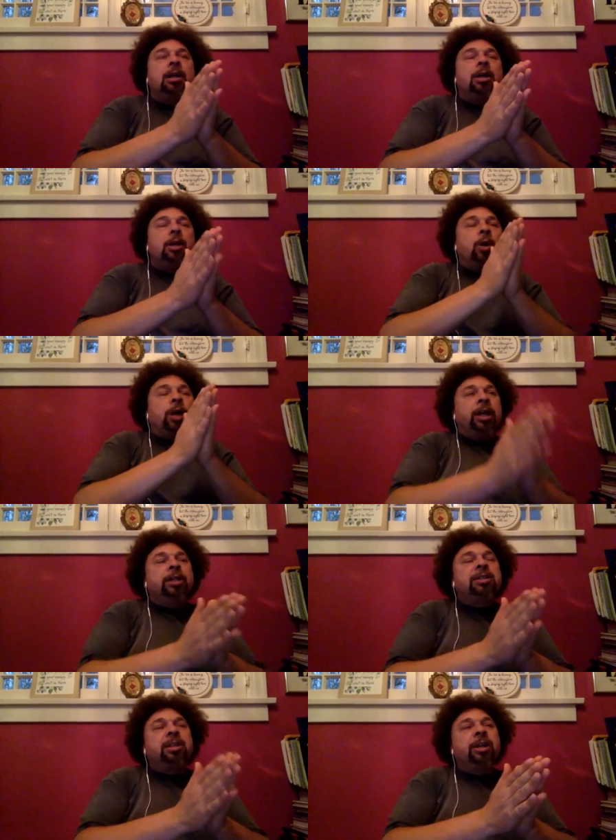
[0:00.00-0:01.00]
your
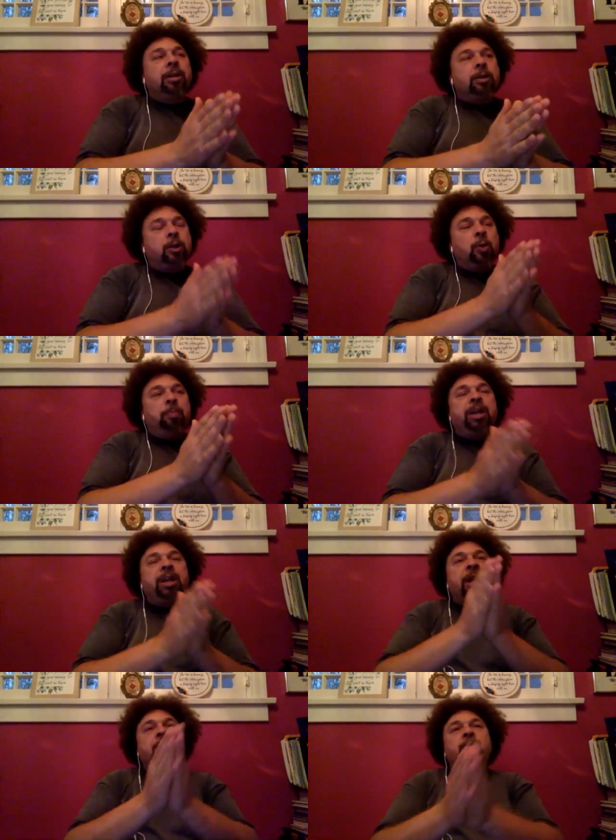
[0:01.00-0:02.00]
instinct to be
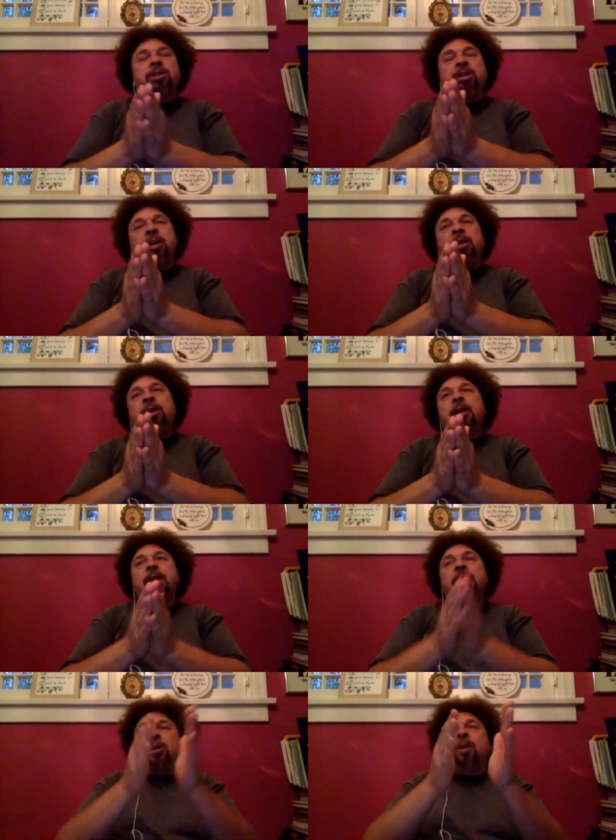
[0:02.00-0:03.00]
interesting
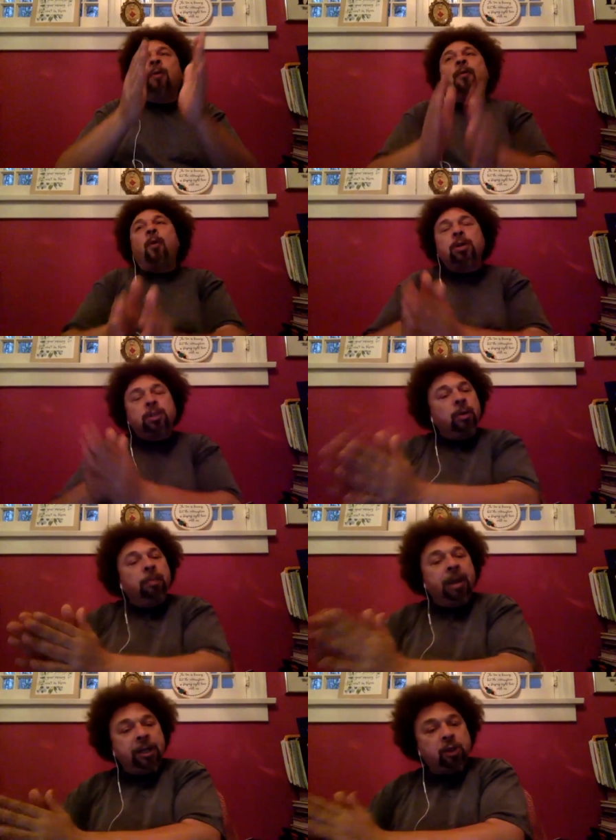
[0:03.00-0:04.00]
is going to force you to
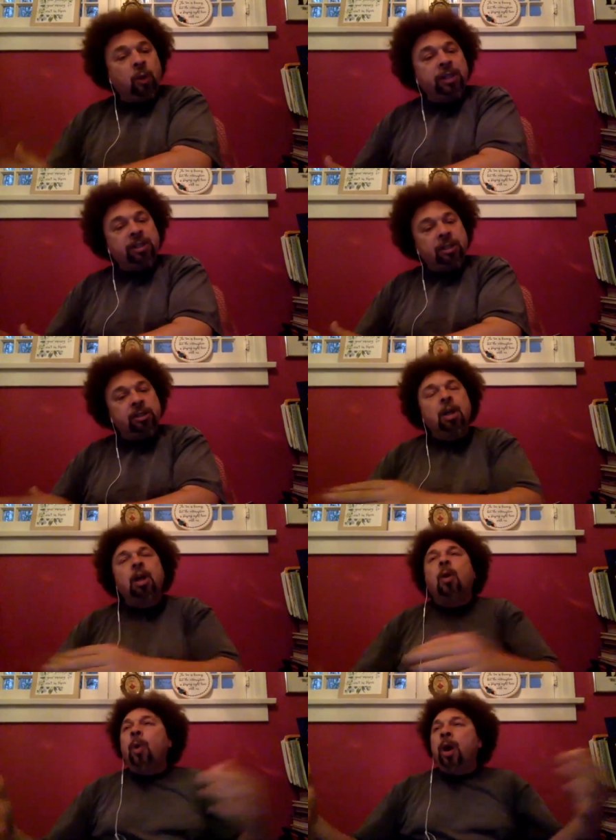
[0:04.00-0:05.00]
make choices
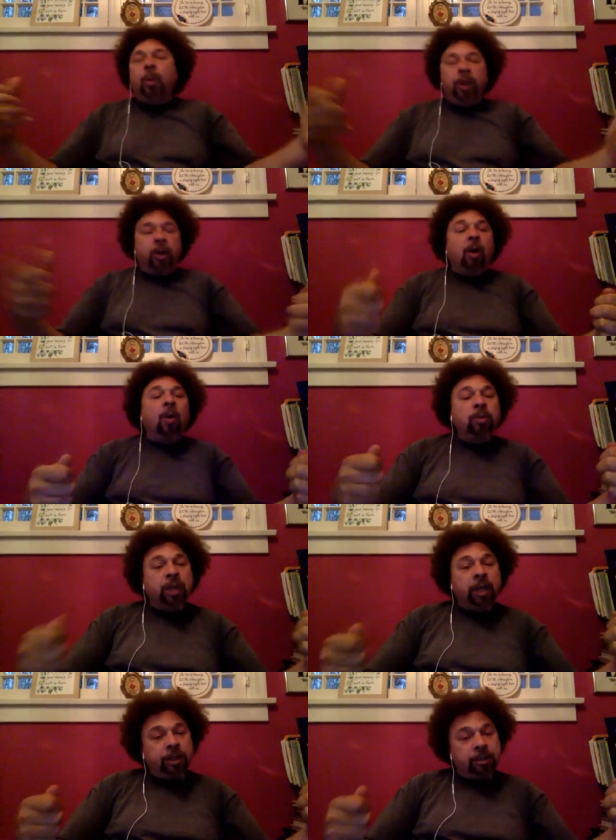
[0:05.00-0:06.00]
where when the whole
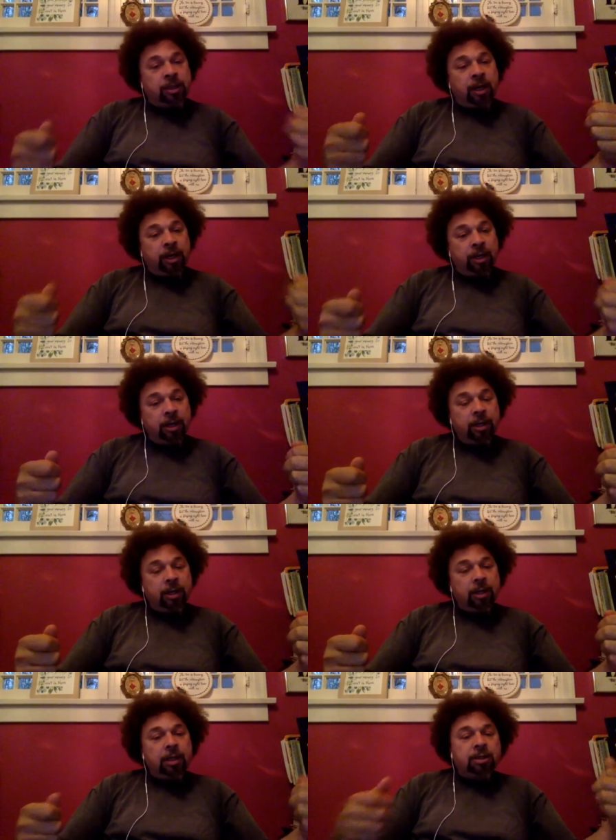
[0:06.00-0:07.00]
thing is done,
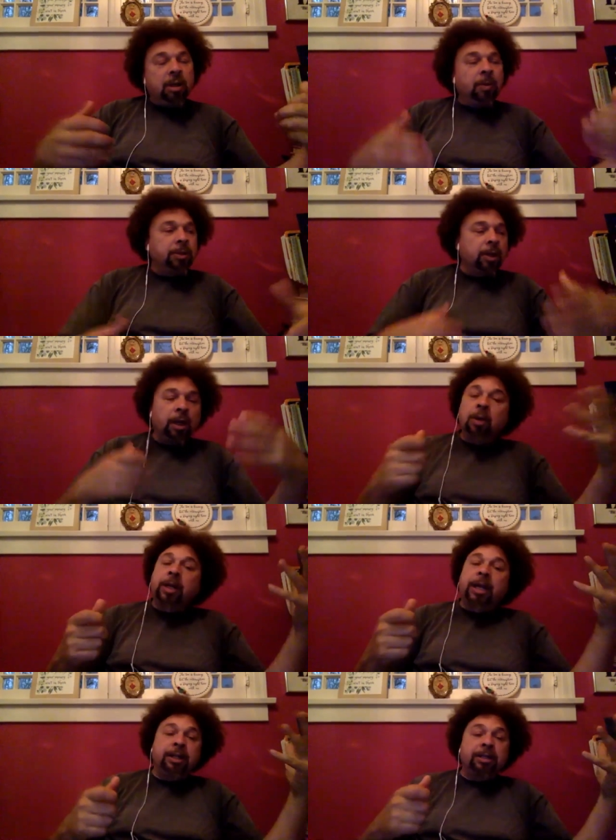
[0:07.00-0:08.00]
someone's going to look
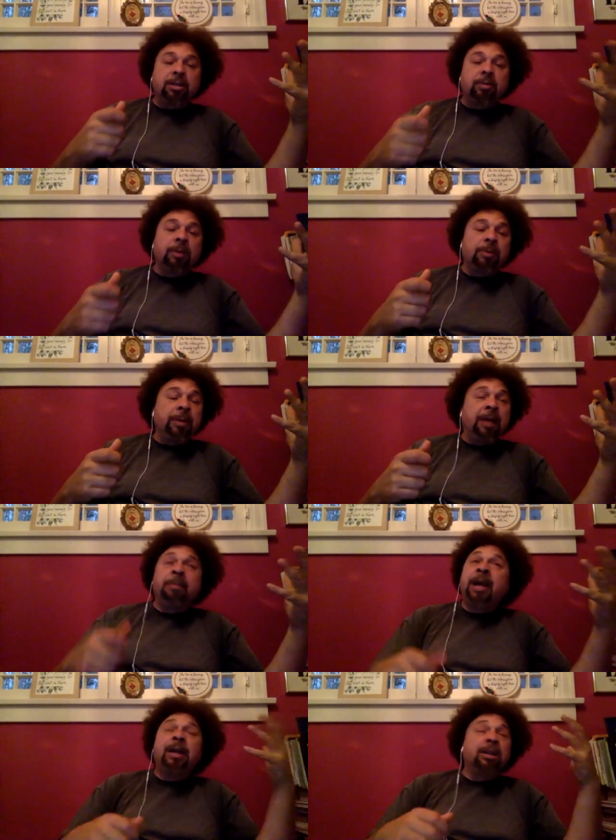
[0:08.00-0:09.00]
at this script and be like,
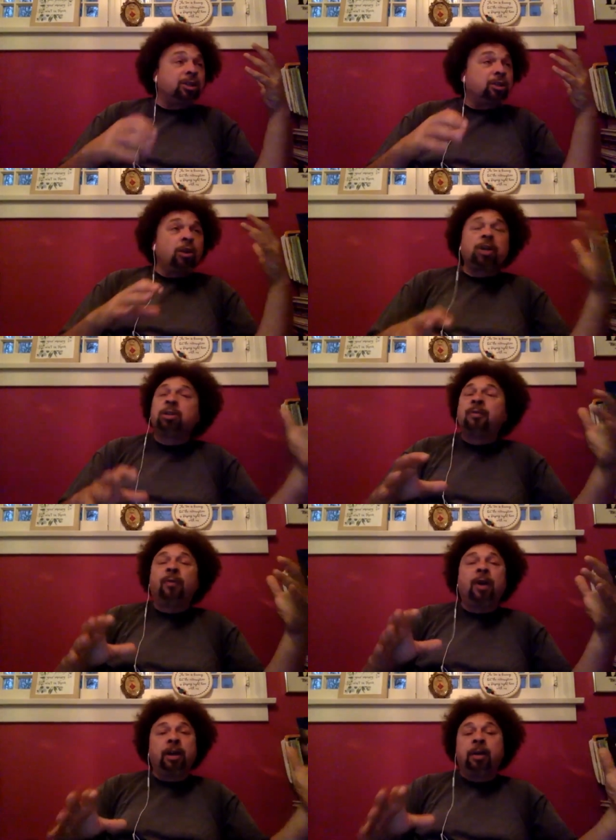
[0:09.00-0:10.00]
man, the structure is
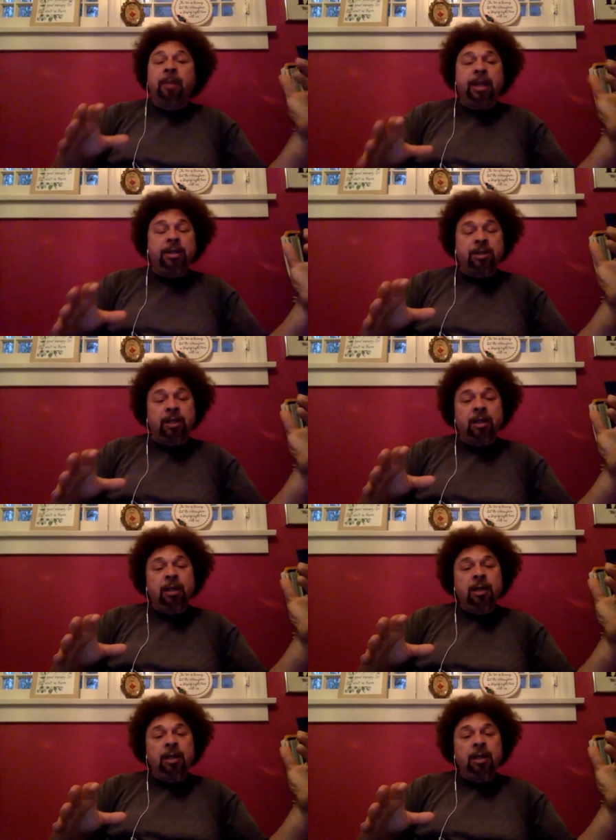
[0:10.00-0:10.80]
fucking amazing